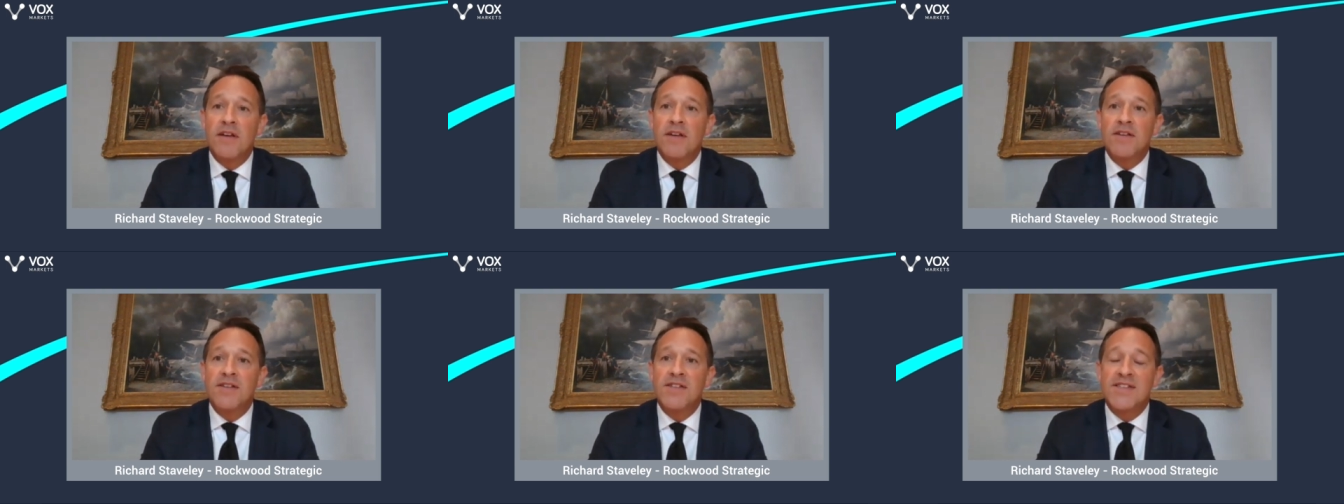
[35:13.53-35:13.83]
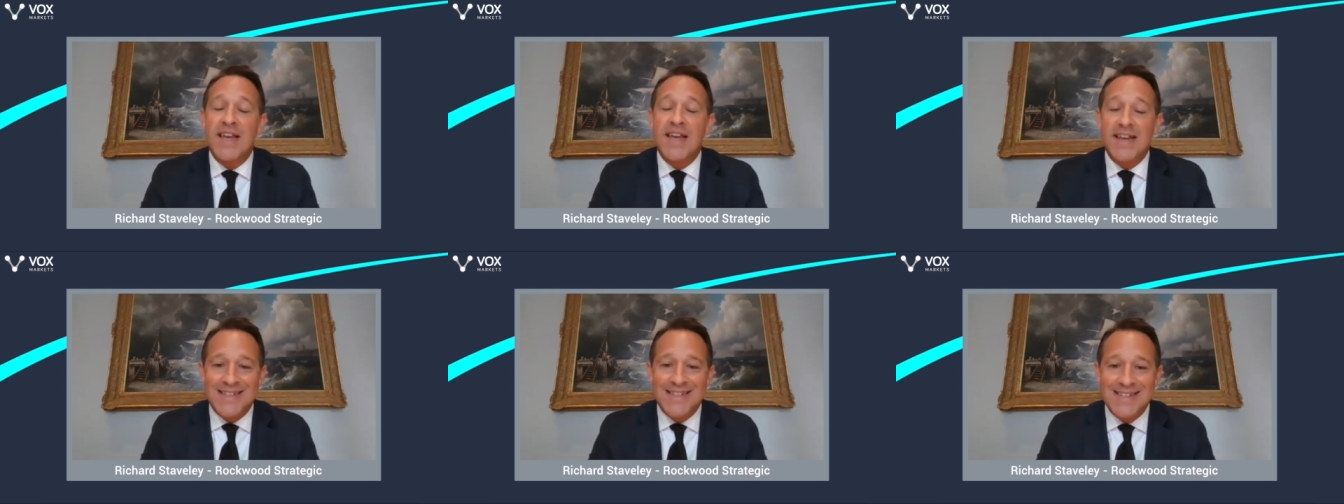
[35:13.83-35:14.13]

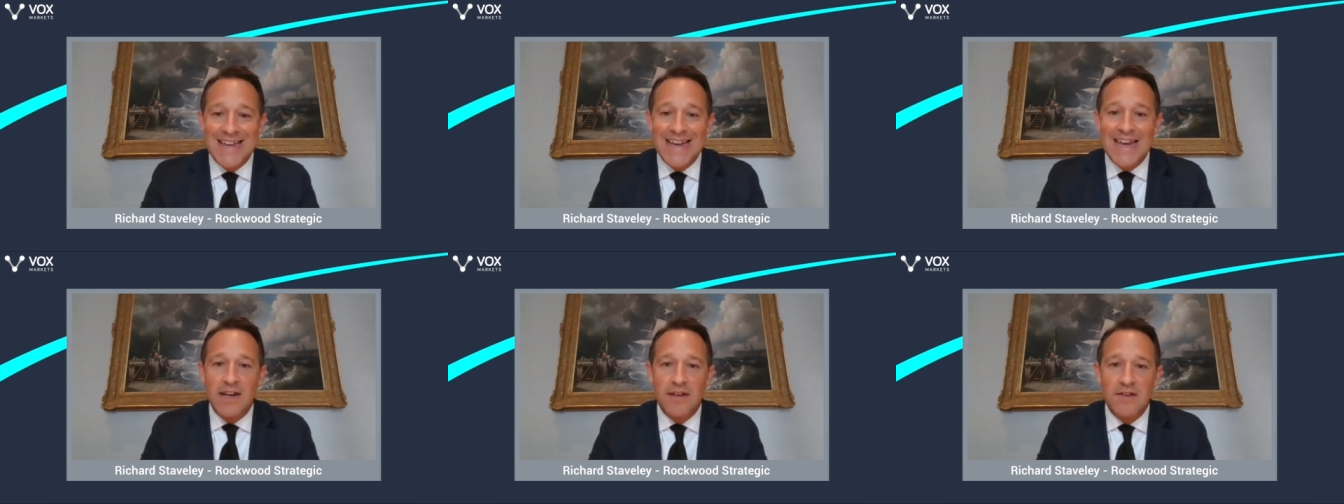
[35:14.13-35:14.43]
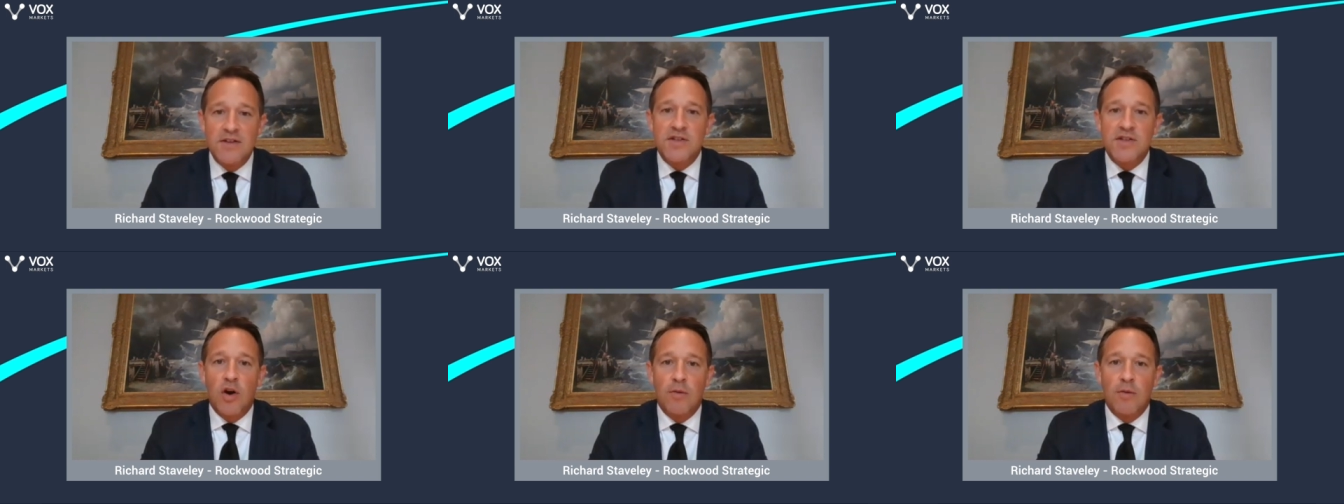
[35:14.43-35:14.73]
16 of
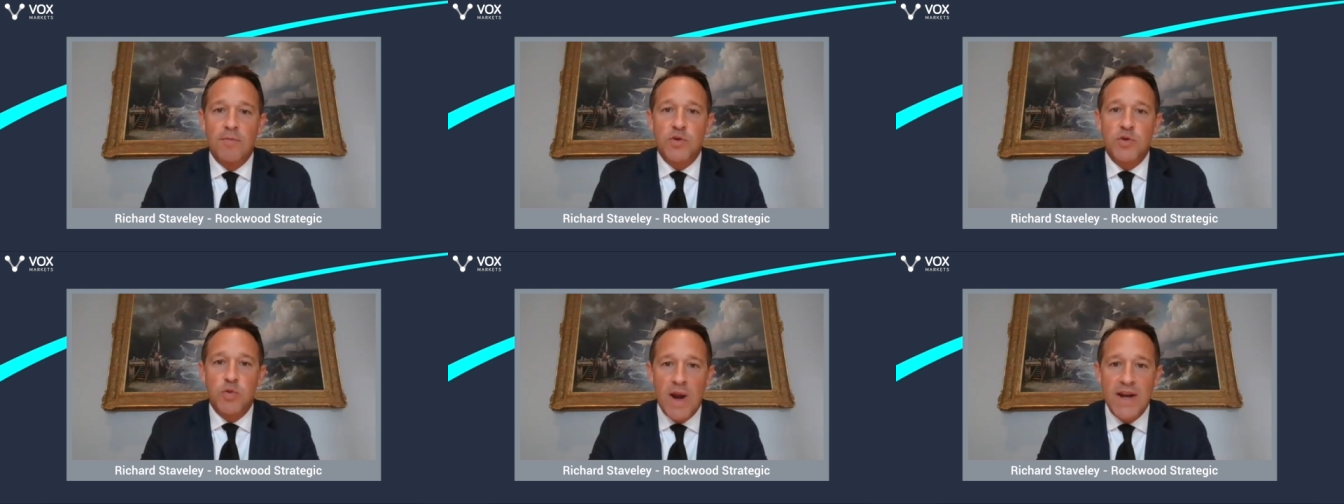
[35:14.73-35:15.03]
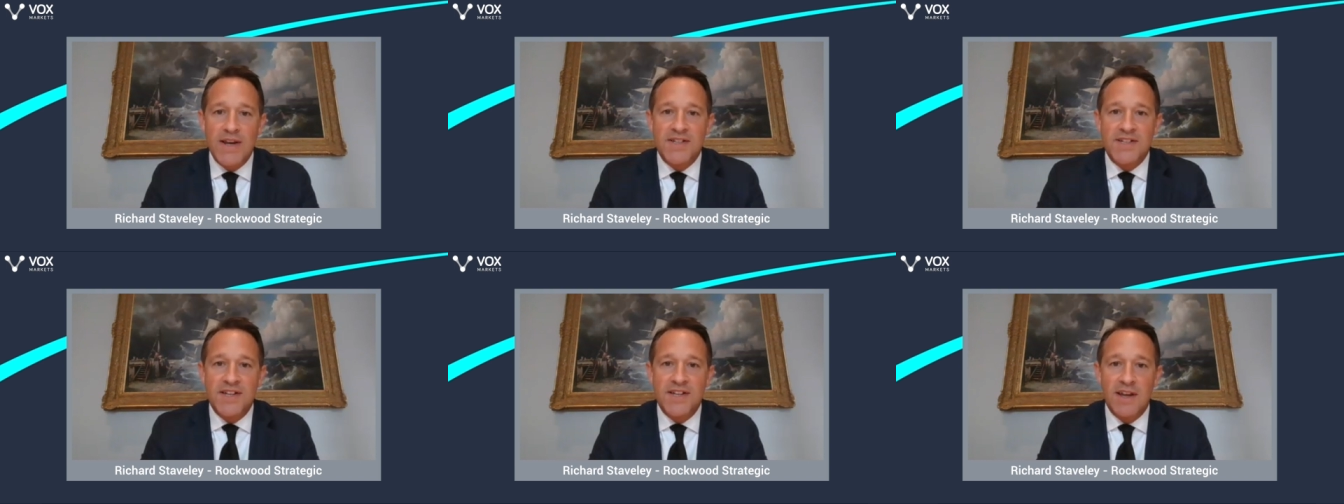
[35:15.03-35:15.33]
the top
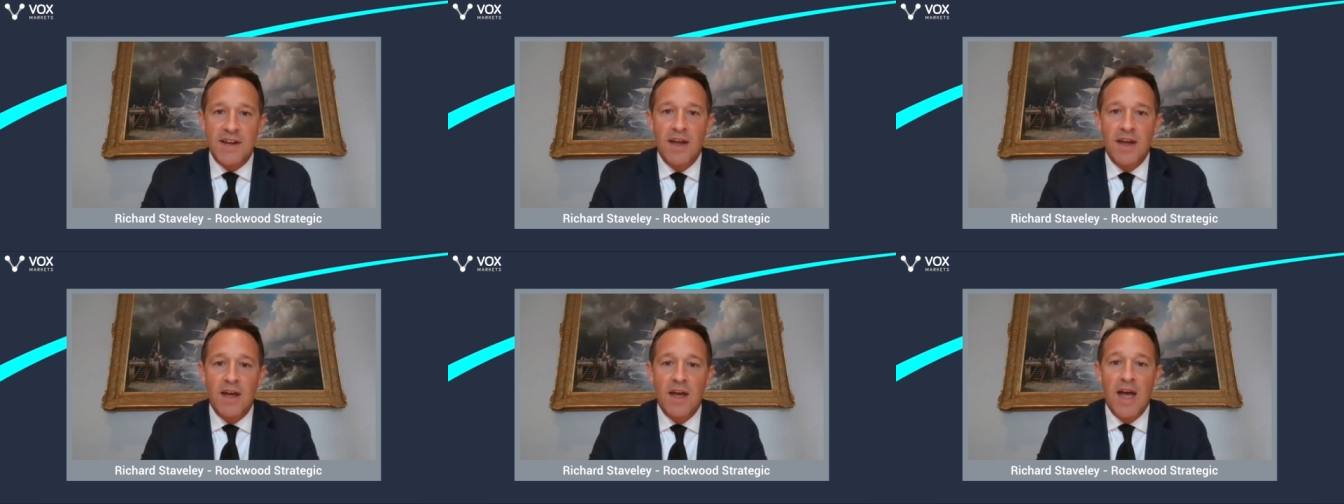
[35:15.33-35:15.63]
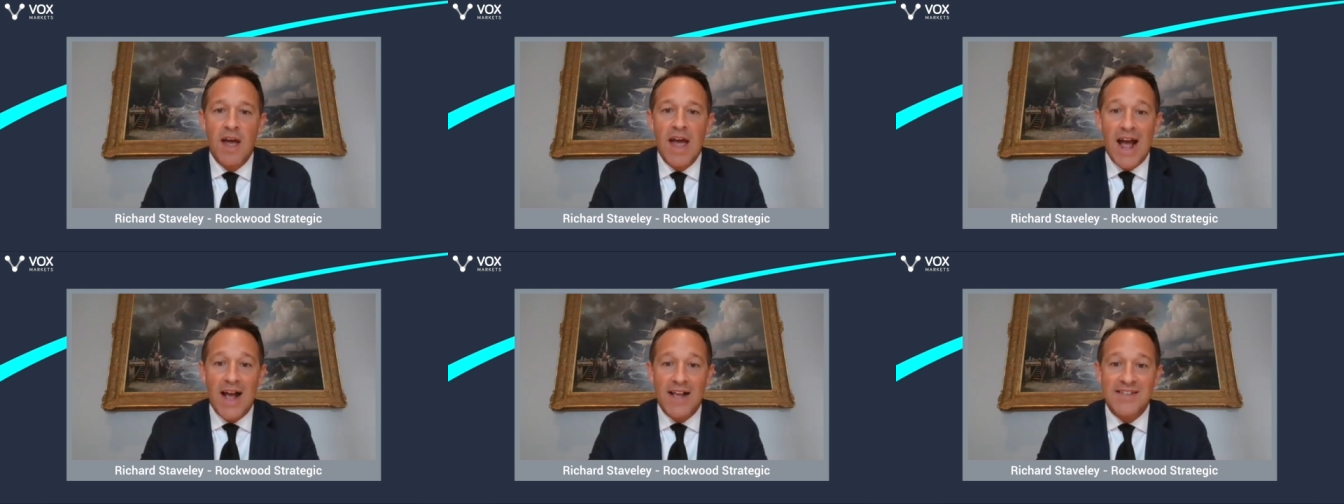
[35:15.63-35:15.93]
20
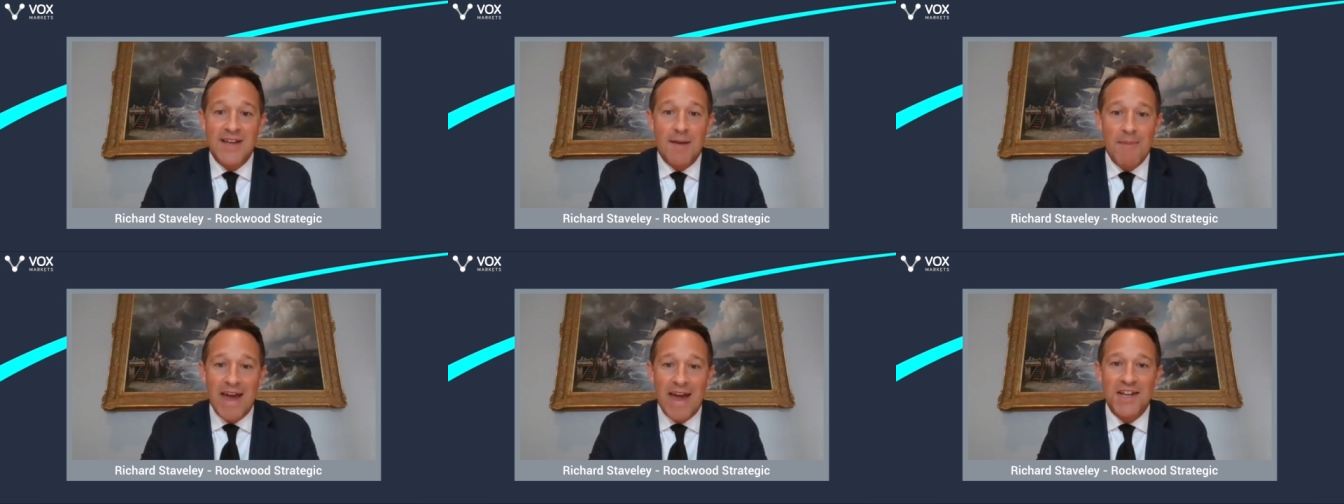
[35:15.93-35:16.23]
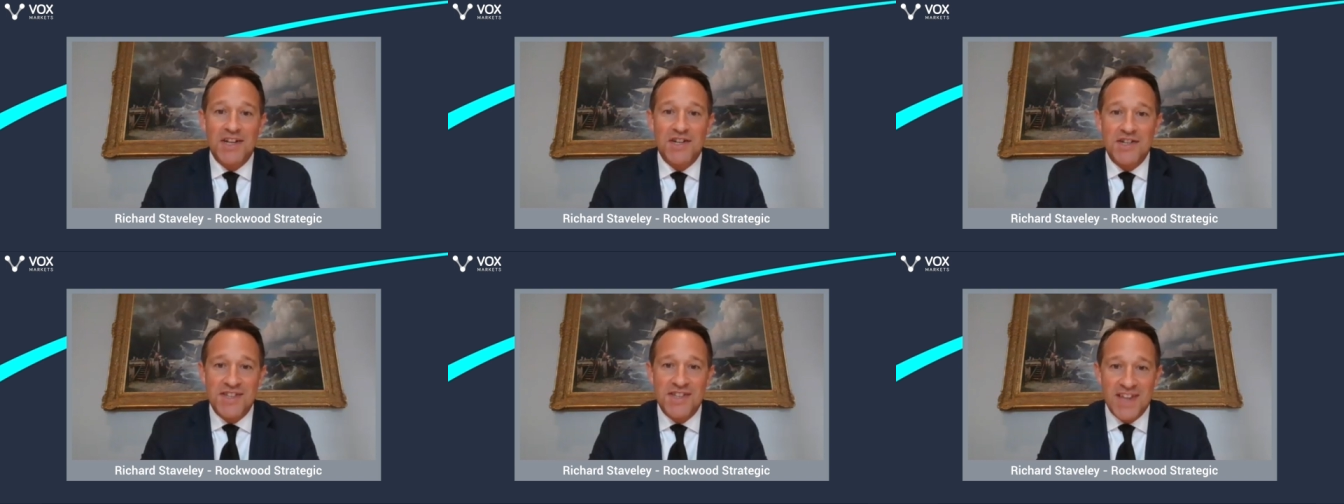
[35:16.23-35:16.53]
asset
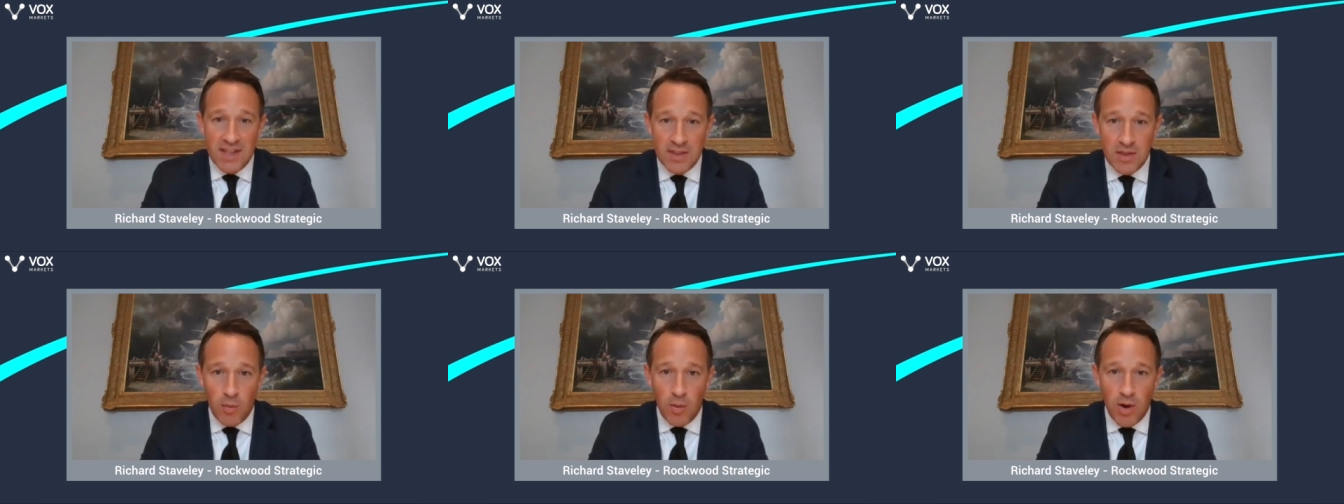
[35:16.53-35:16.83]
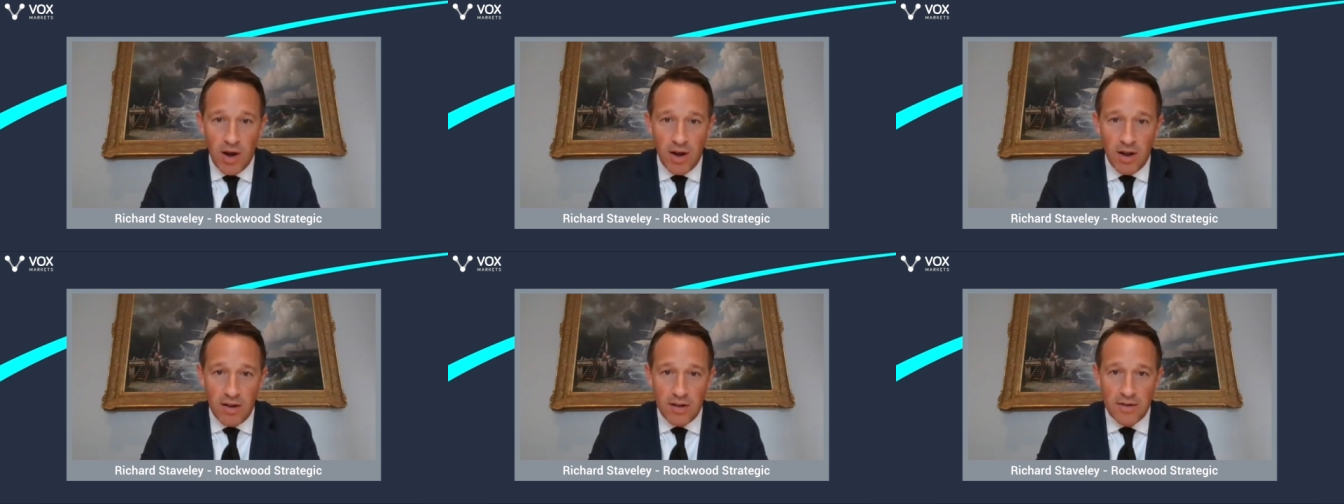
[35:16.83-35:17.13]
managers in the
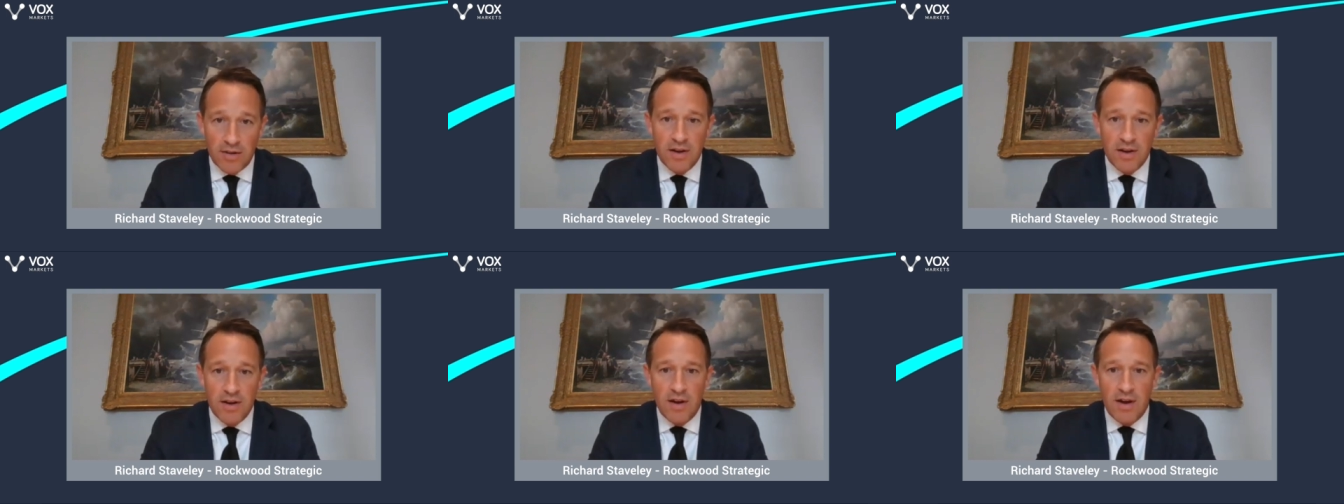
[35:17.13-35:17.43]
world.